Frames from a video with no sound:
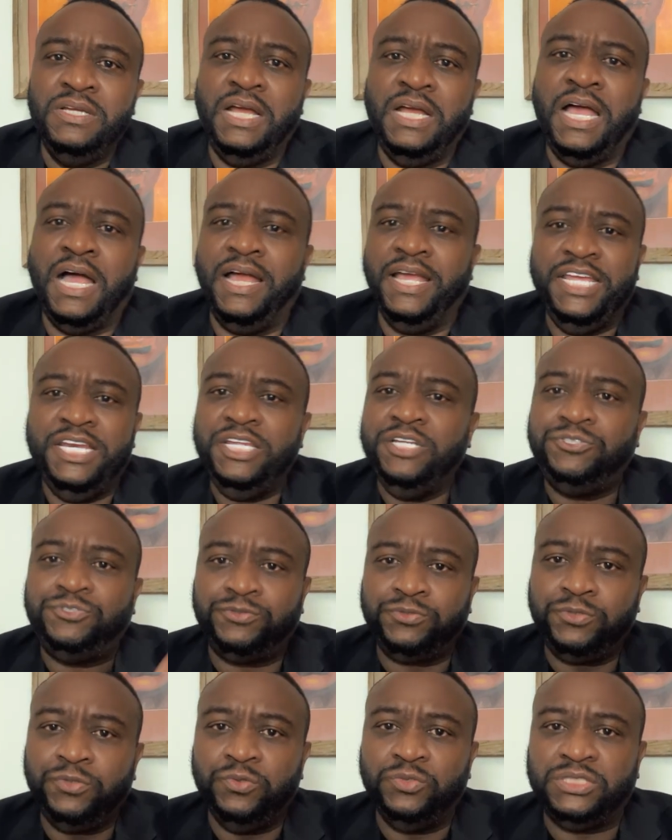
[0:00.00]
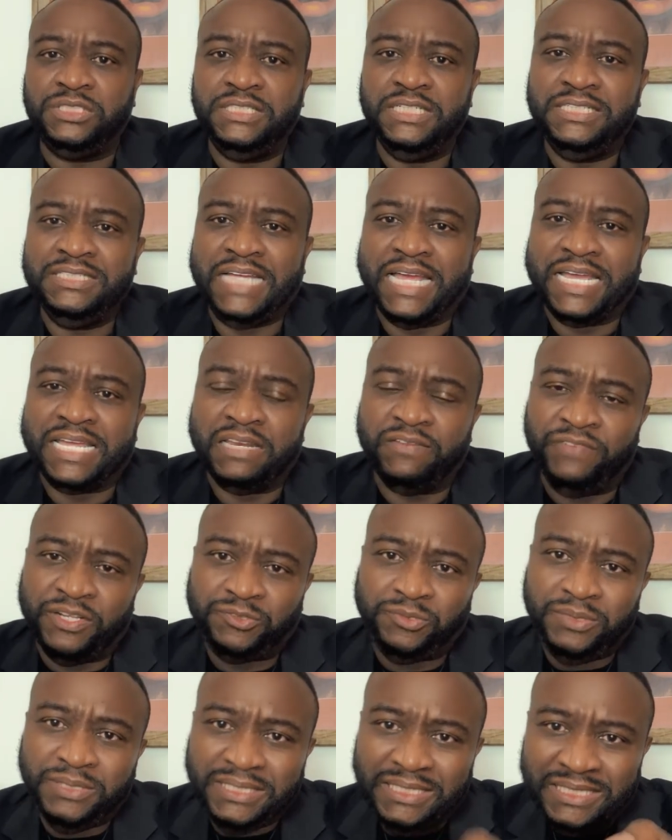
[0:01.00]
any truths that can
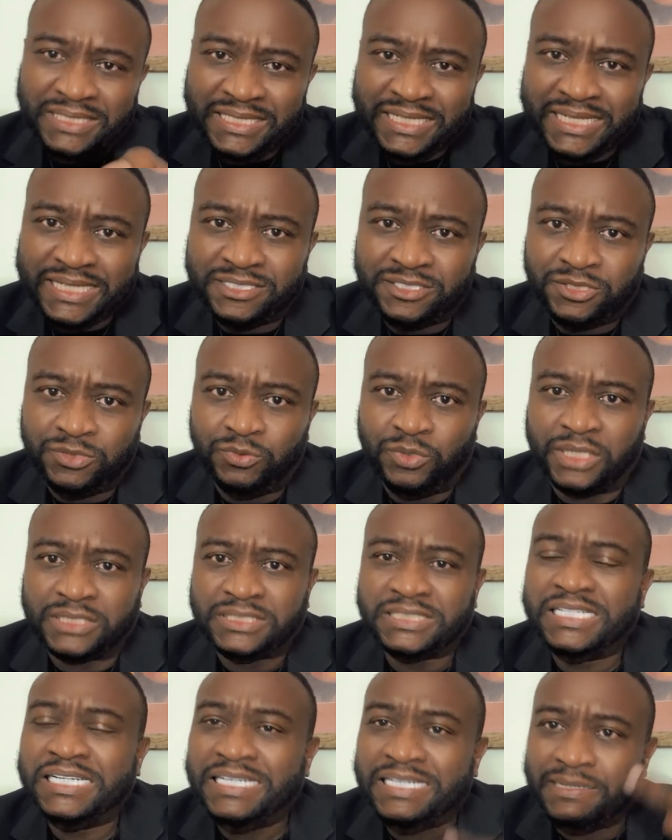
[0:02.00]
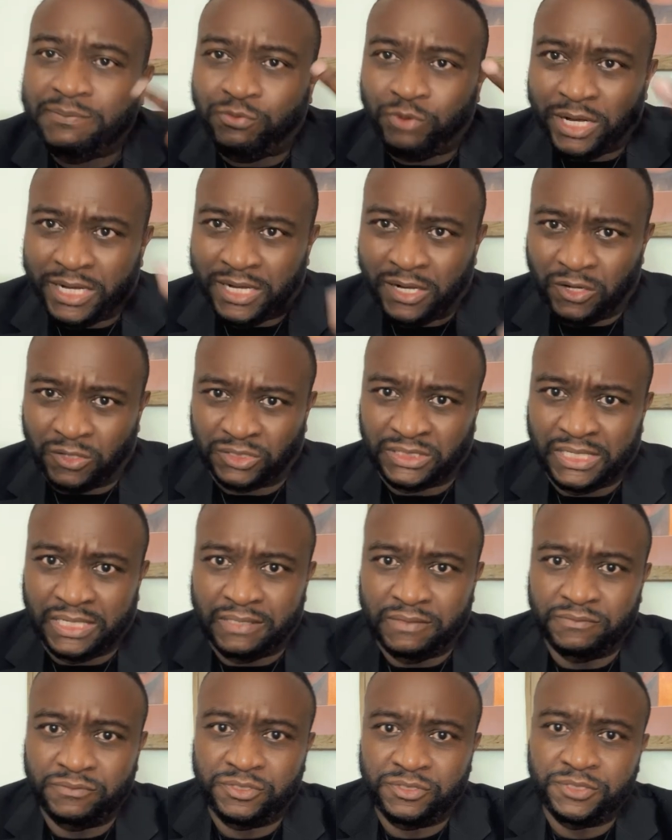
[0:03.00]
eventually lead to us liberating
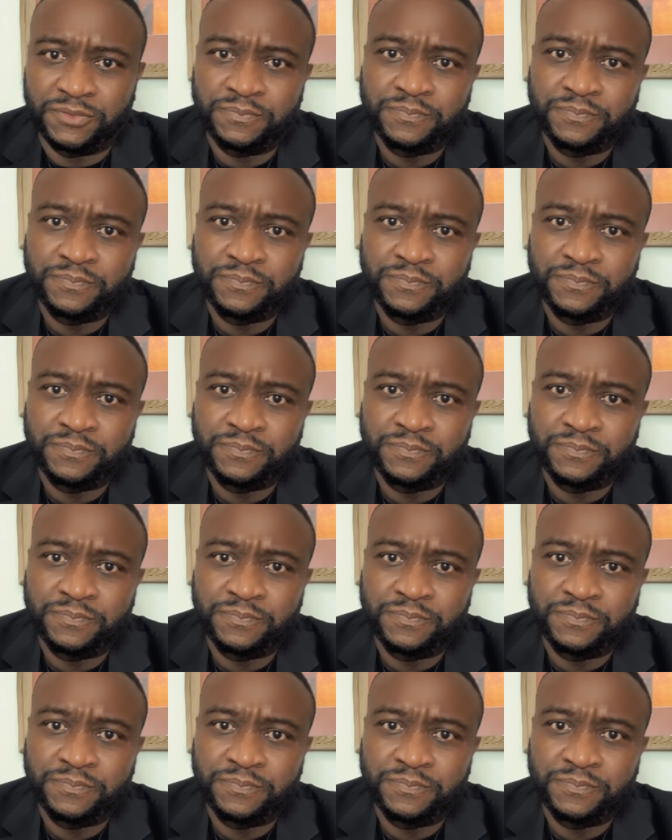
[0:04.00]
ourselves.